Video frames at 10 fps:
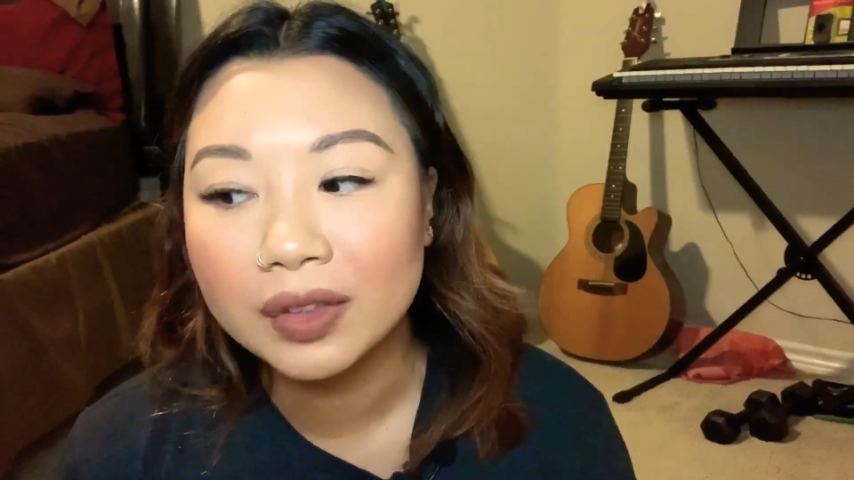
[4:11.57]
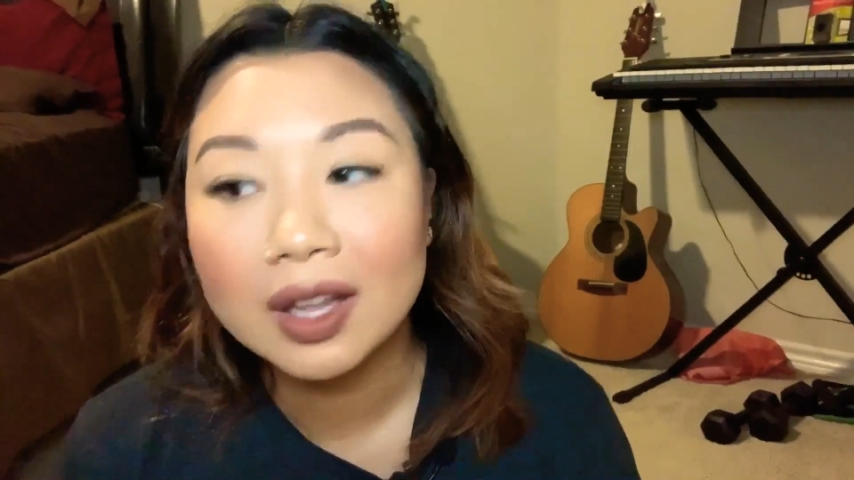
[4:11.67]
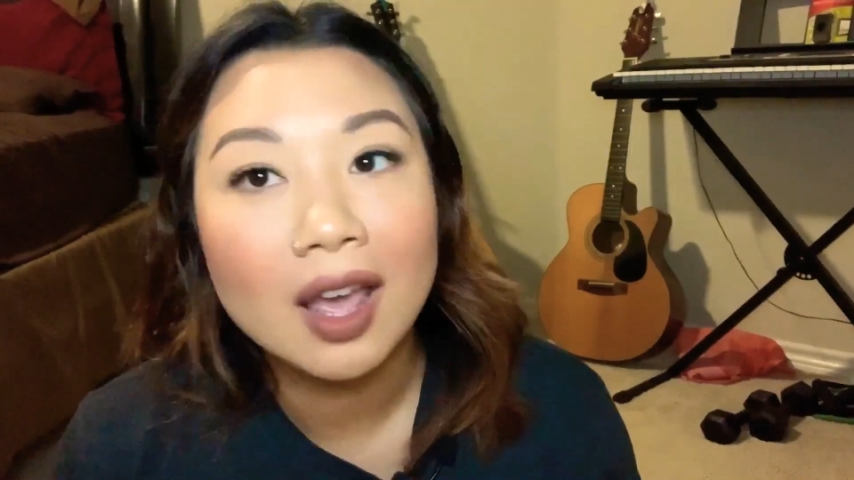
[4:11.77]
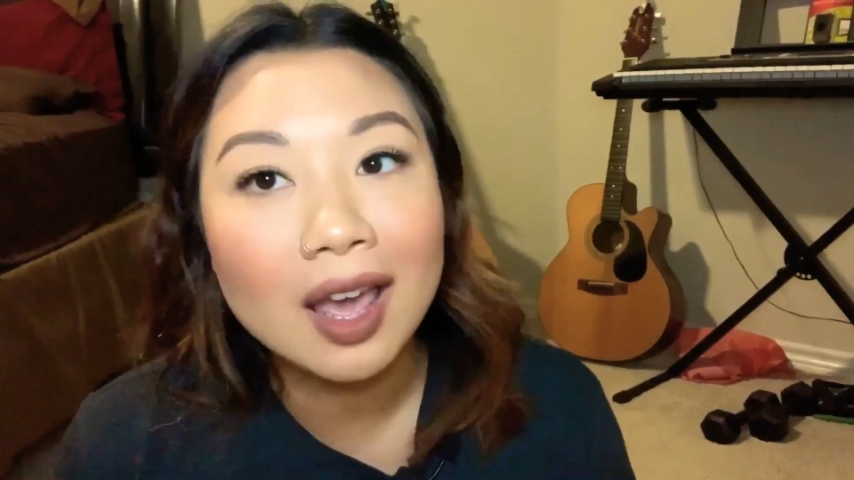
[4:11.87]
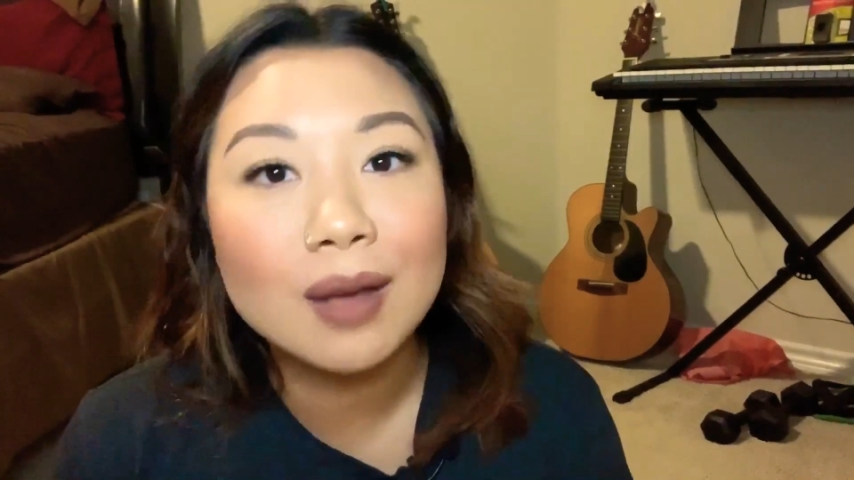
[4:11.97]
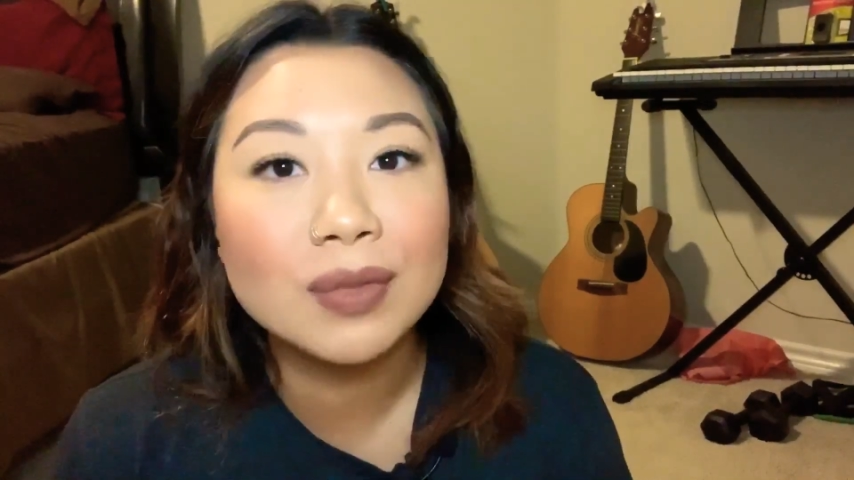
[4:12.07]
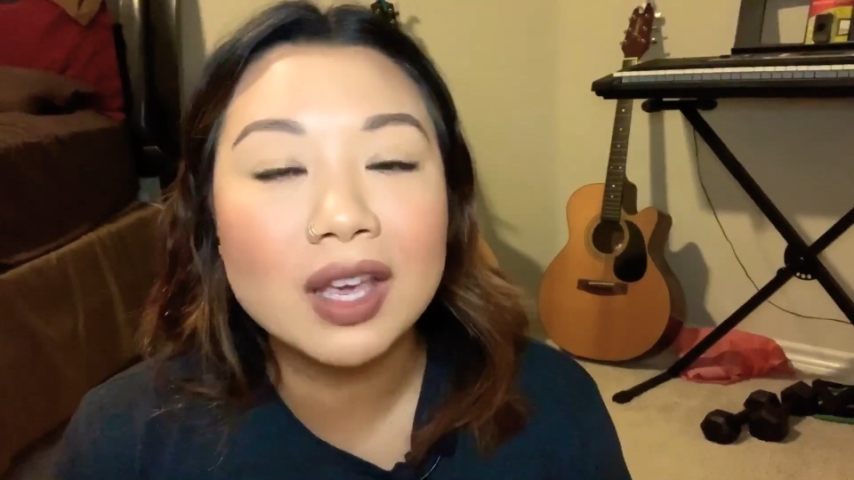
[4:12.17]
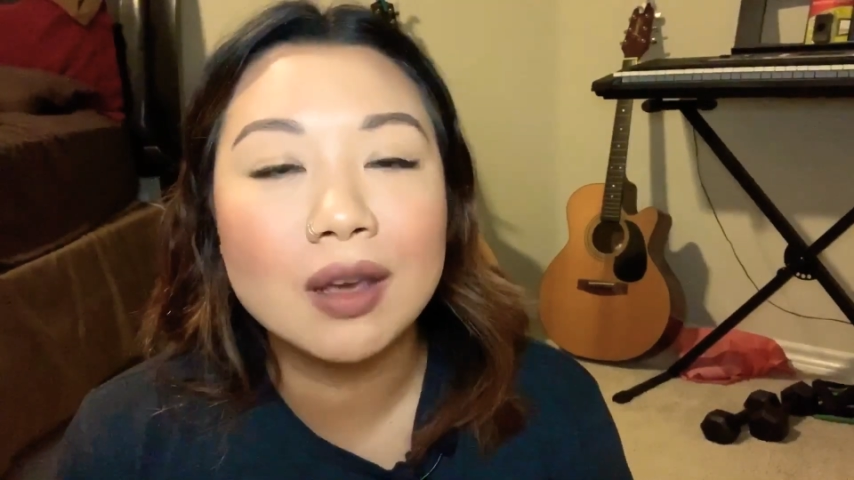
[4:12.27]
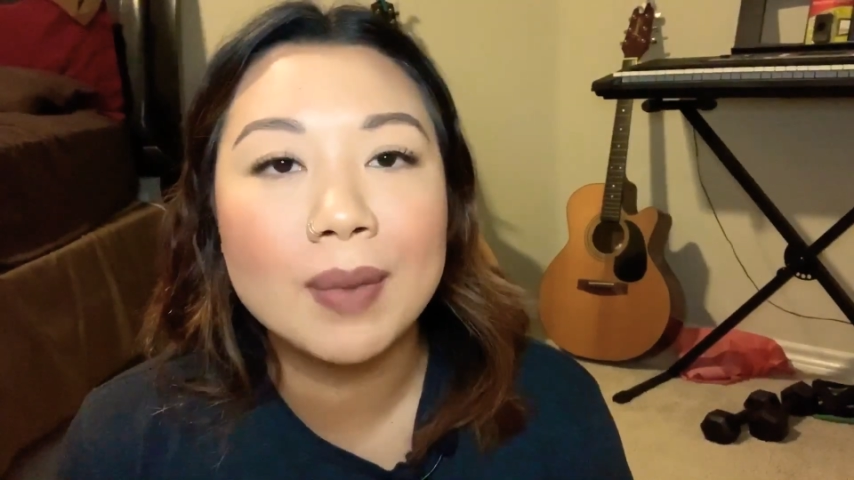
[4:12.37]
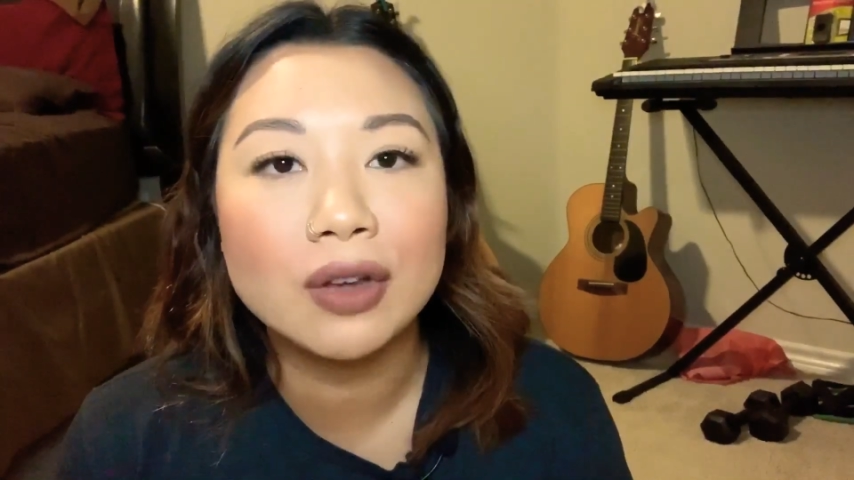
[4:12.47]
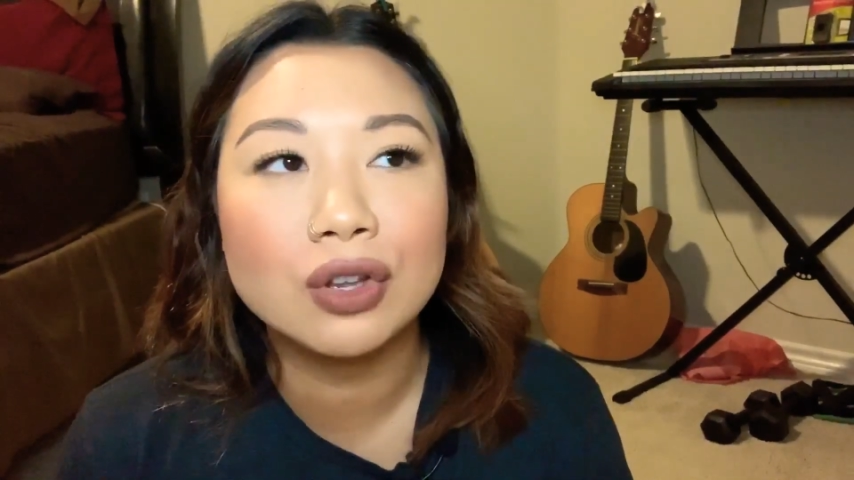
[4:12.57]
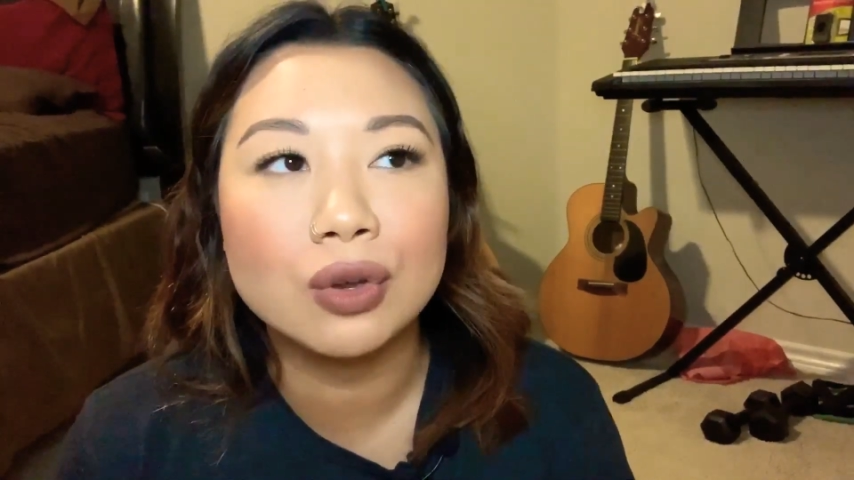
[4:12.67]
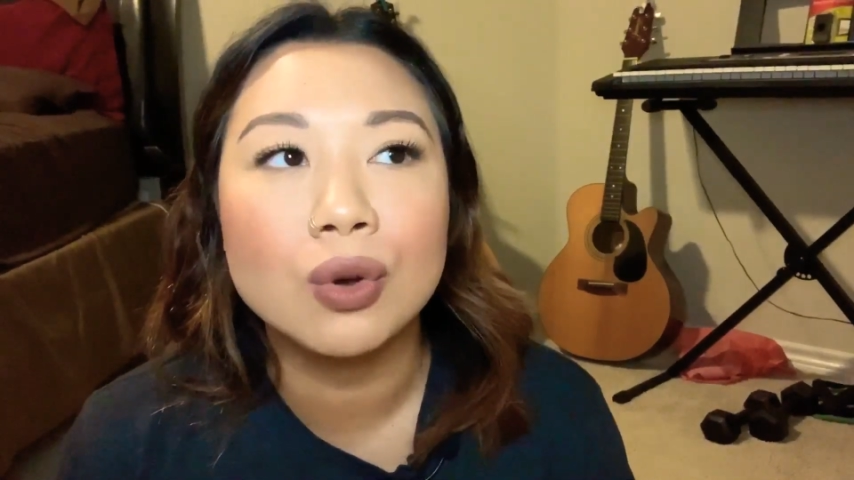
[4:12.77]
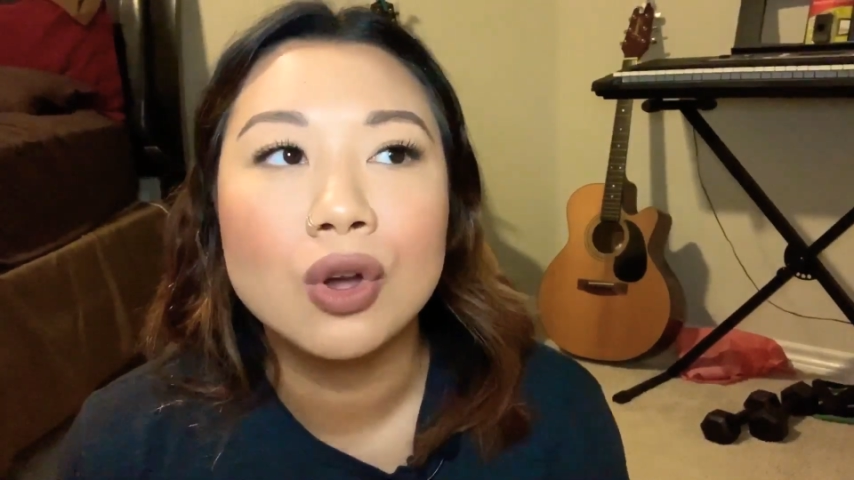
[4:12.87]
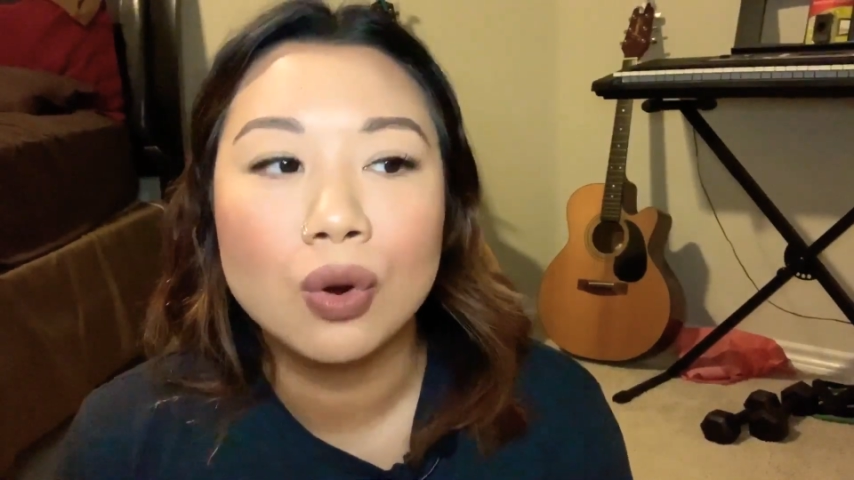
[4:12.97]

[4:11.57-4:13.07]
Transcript: hey, I'm thinking about you,